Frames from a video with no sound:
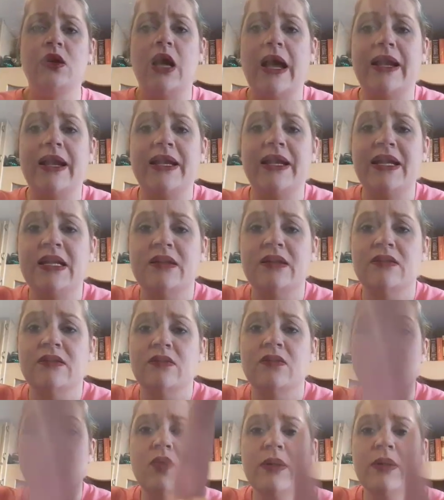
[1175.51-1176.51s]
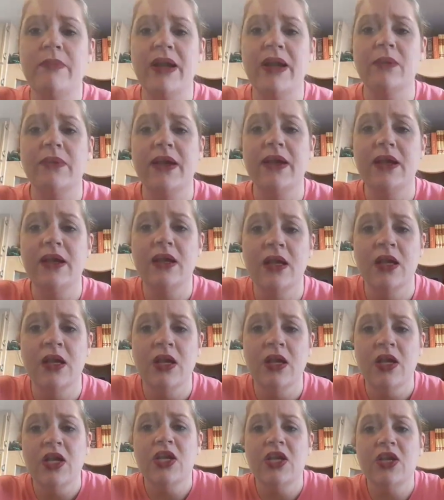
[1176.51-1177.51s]
I need a what backpack?
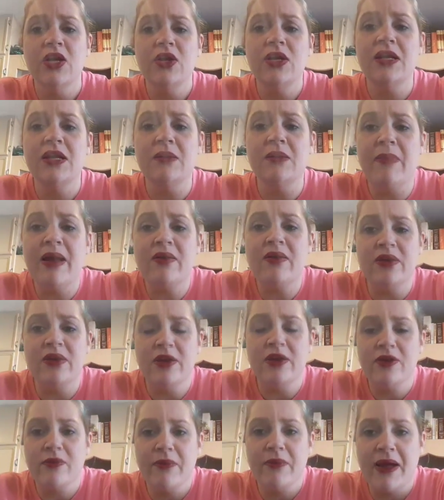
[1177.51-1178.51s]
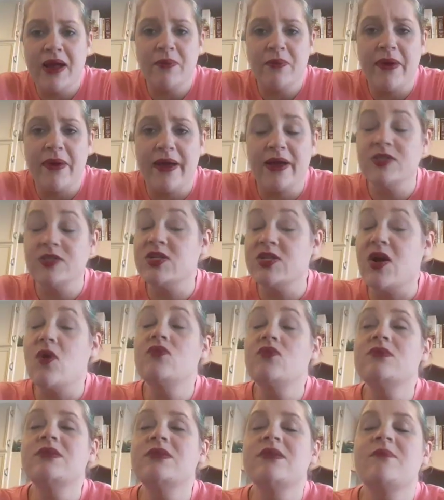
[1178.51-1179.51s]
You need a mountaineer backpack.
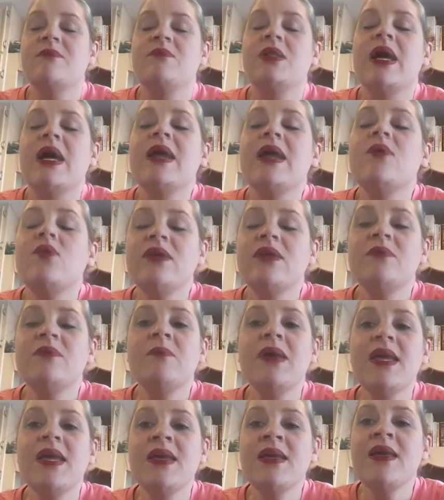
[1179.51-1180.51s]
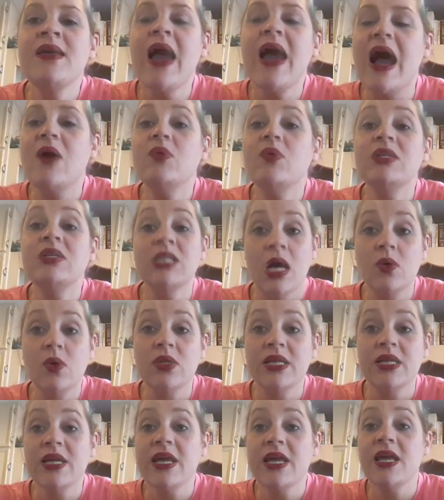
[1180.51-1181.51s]
Don't play with me. I would
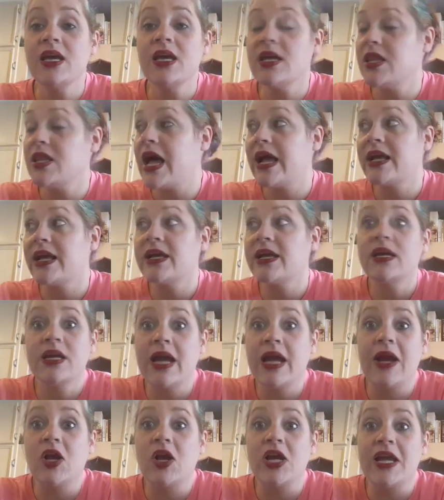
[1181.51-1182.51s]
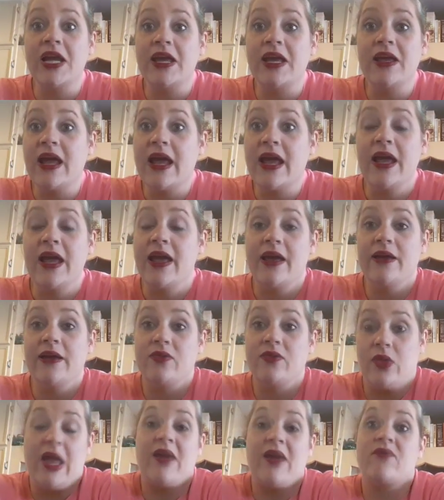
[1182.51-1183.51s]
totally like carry
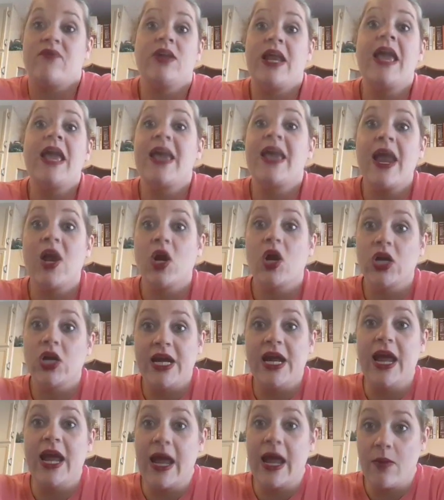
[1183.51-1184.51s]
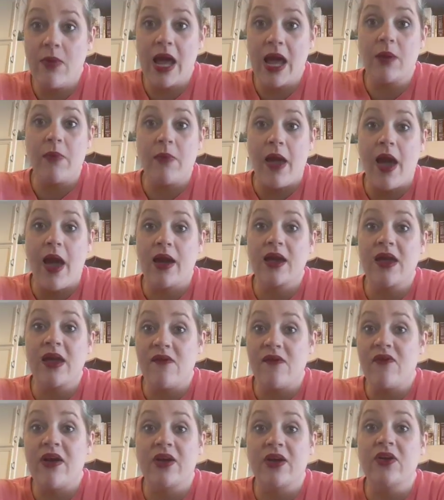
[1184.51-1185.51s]
every day carry a backpack
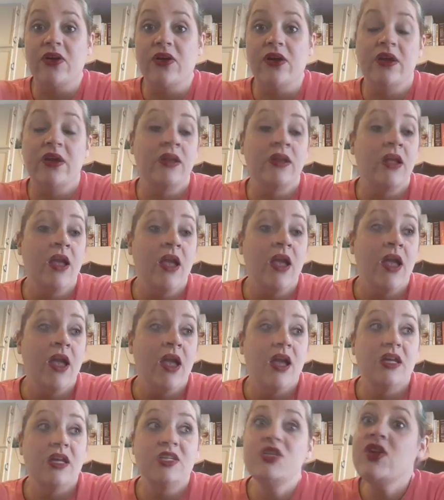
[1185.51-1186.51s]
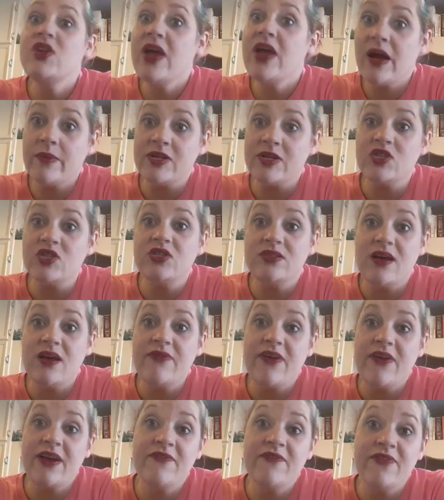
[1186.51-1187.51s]
if I could. Do you know how much
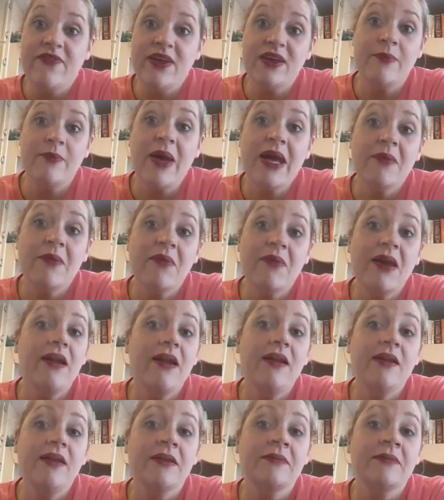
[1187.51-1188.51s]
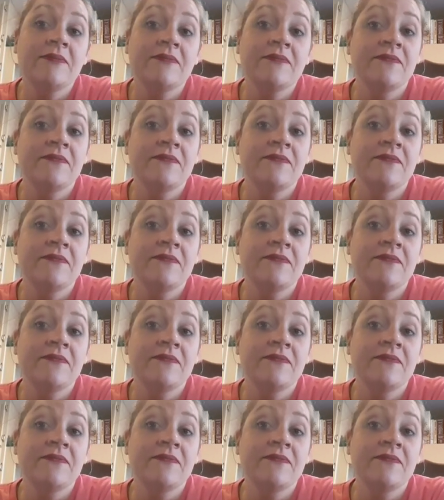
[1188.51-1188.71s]
stuff I could fit in a backpack?